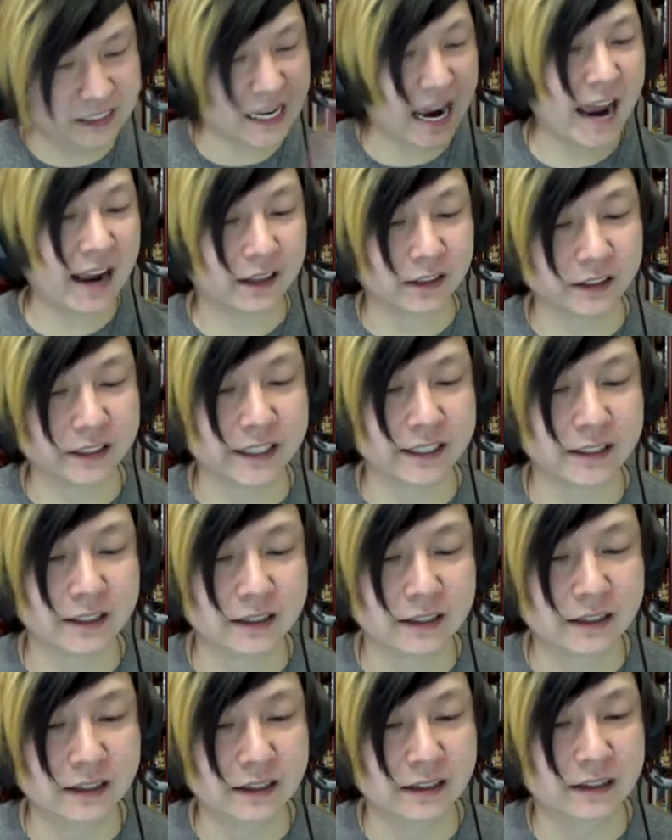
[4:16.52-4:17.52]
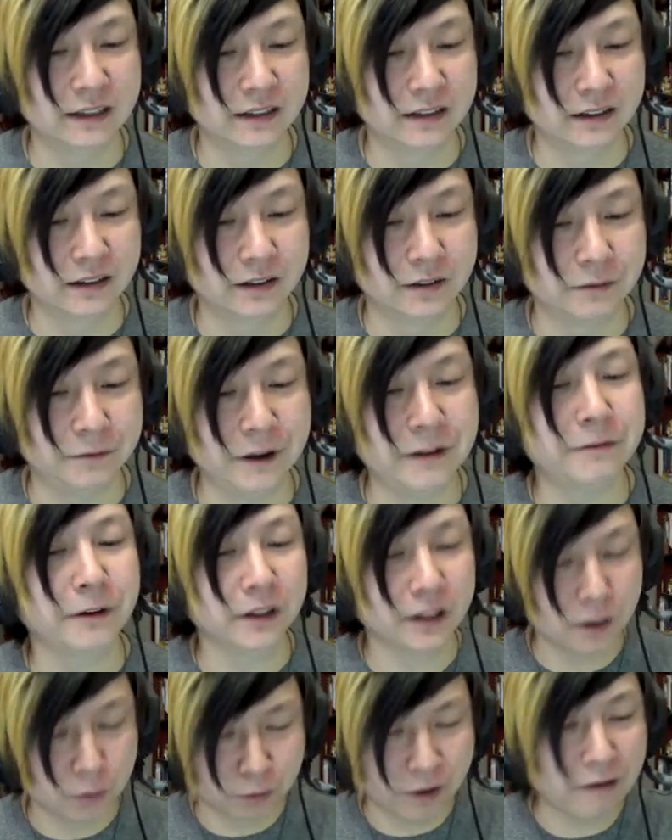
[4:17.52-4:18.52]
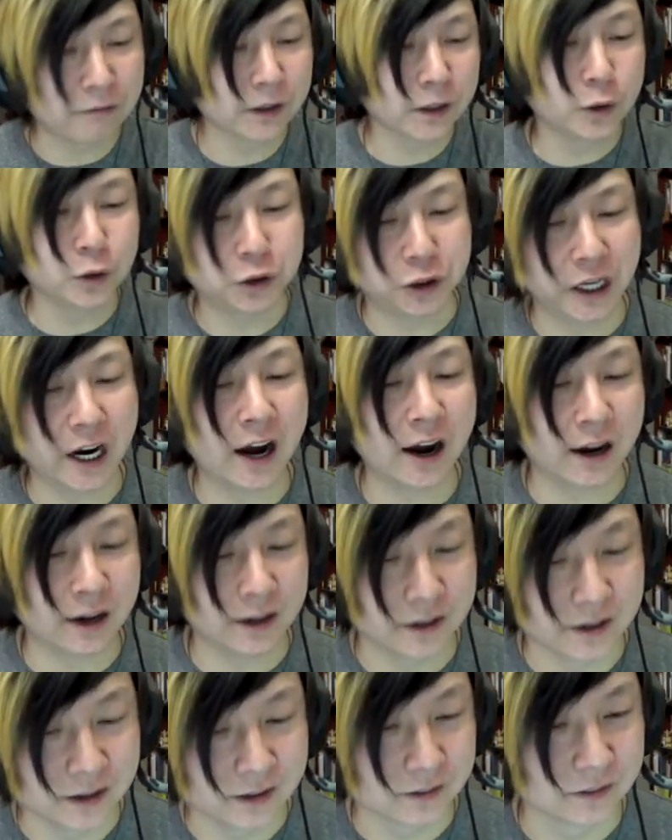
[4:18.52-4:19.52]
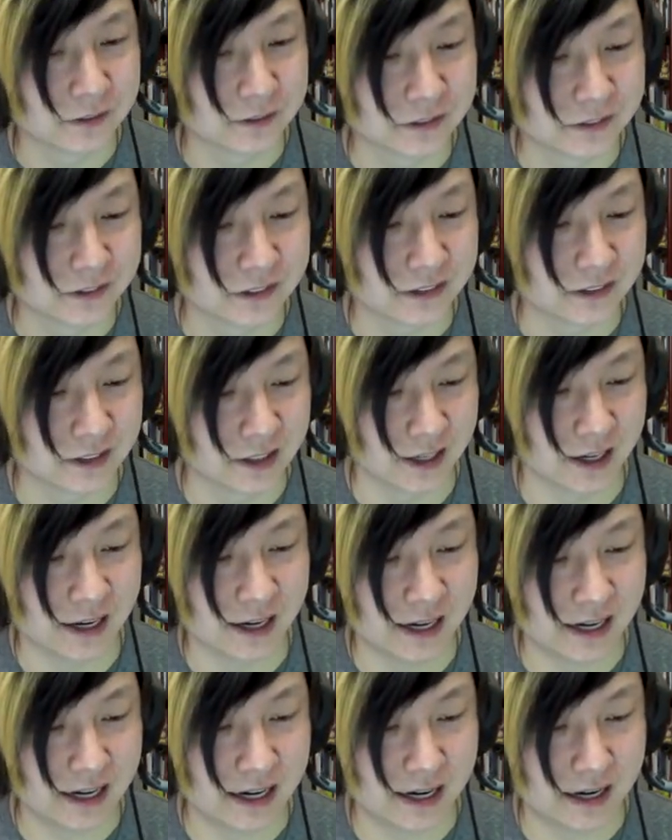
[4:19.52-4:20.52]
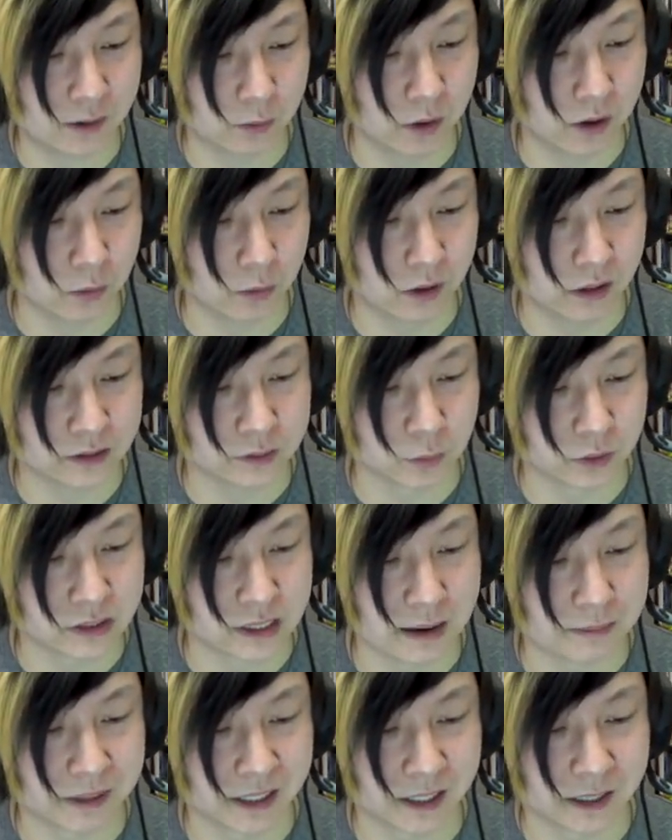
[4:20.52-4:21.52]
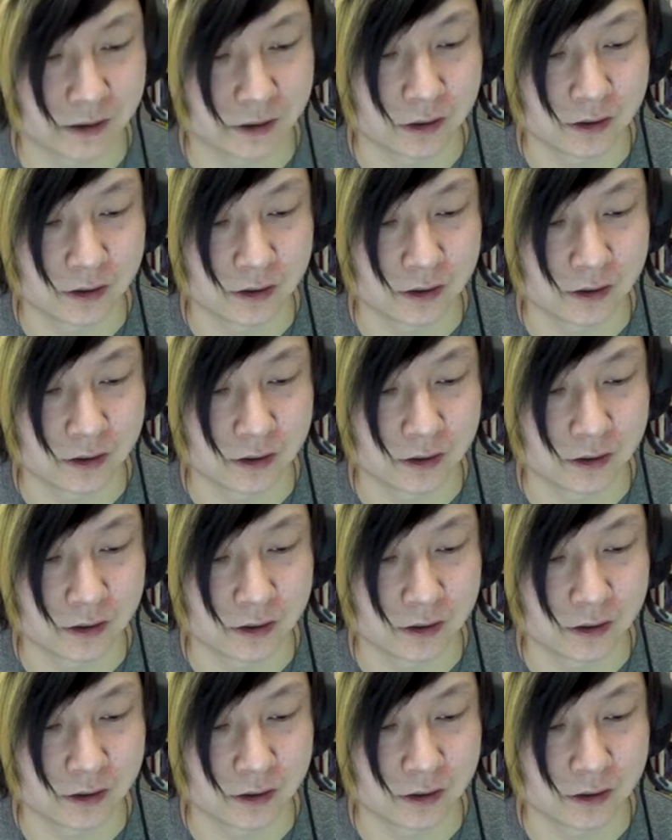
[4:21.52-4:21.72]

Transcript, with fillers: Exactly. And it all starts. Viva la revolution. Haha. What, what, what's happening